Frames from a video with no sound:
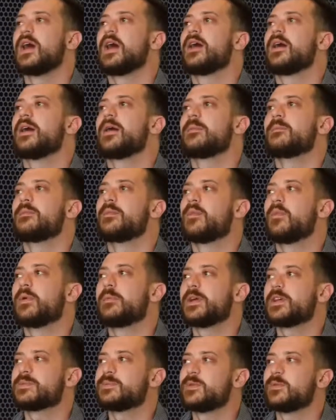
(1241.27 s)
um, what
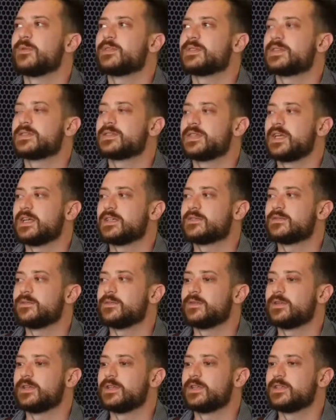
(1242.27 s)
makes me more
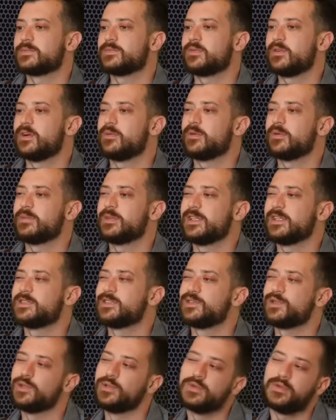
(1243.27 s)
successful is probably
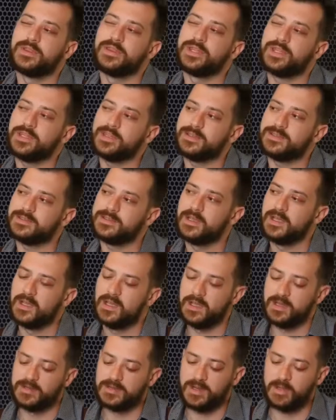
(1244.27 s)
two things.
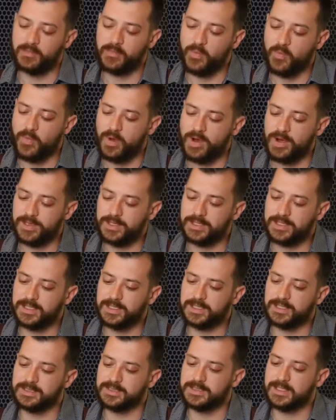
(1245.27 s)
Number one
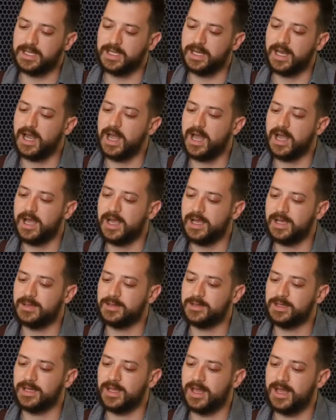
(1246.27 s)
is that
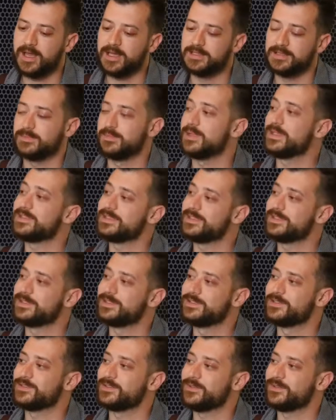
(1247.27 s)
I, as a business
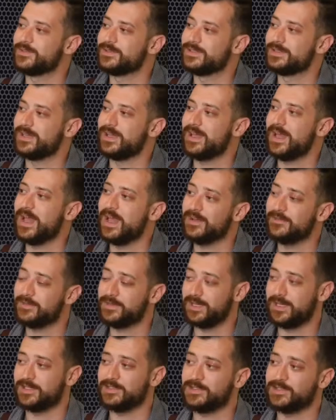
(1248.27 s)
consultant,
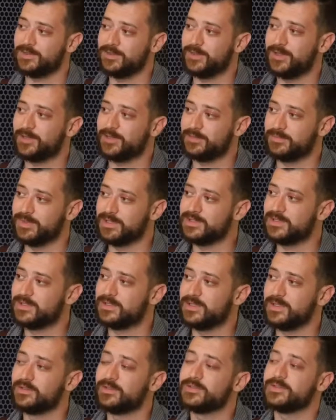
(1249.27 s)
advocate to other
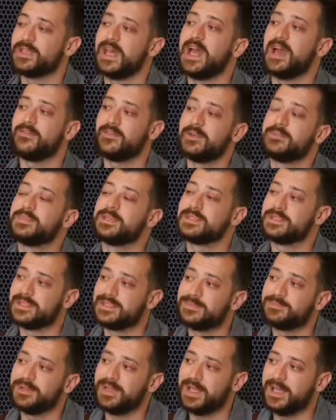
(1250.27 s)
business owners to have a
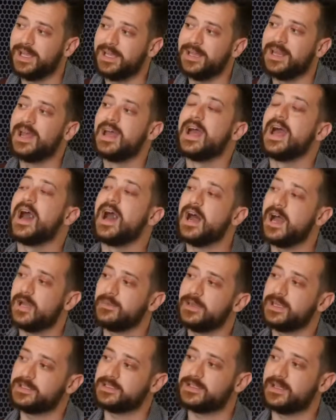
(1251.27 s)
business plan. I
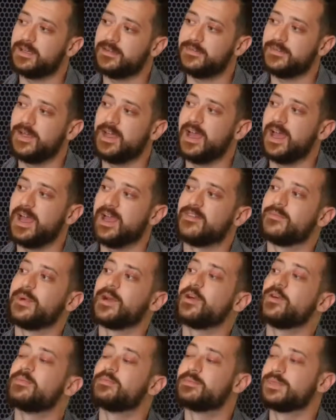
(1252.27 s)
myself have
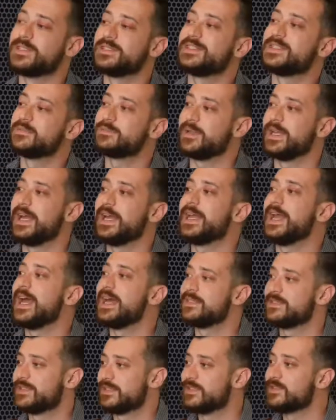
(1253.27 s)
my own business plan
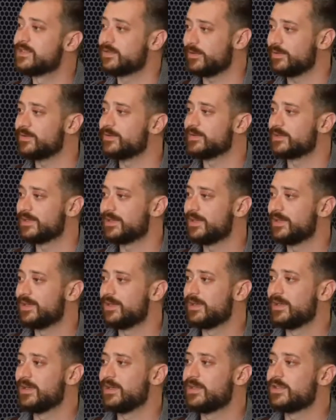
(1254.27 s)
as a consultant.
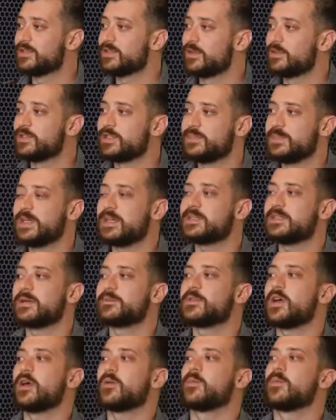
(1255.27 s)
Okay. So just because
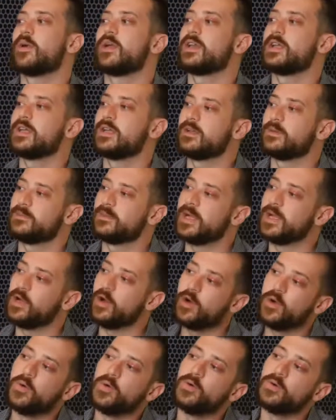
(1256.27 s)
I'm not running my
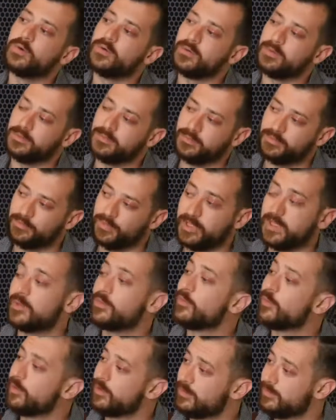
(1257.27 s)
own brick
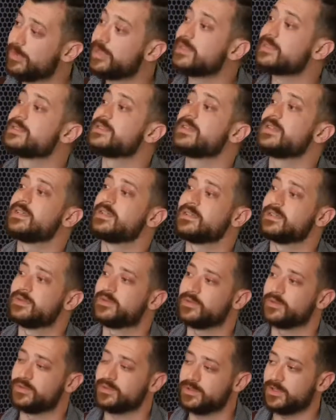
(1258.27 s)
and mortar business
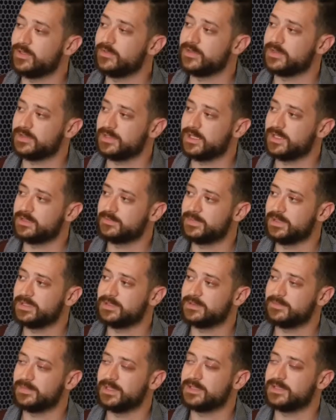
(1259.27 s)
mm-hmm. or service size
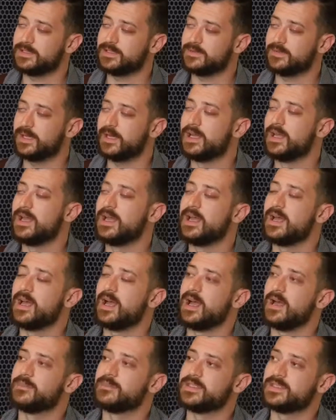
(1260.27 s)
business, right?
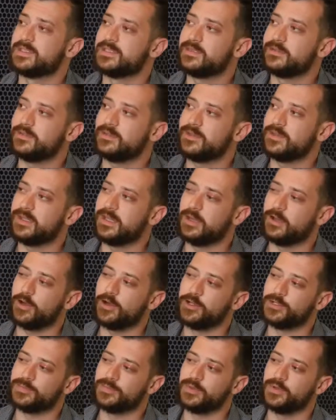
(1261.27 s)
I'm still in that
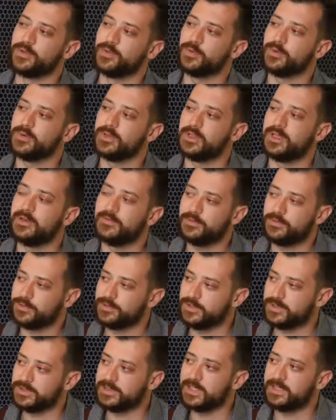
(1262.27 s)
entrepreneur level,
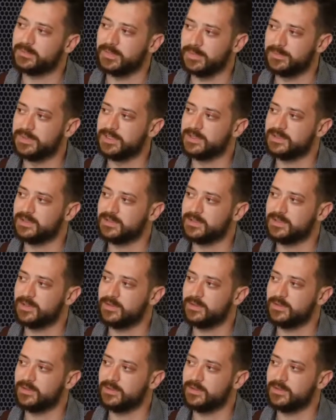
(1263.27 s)
just like my business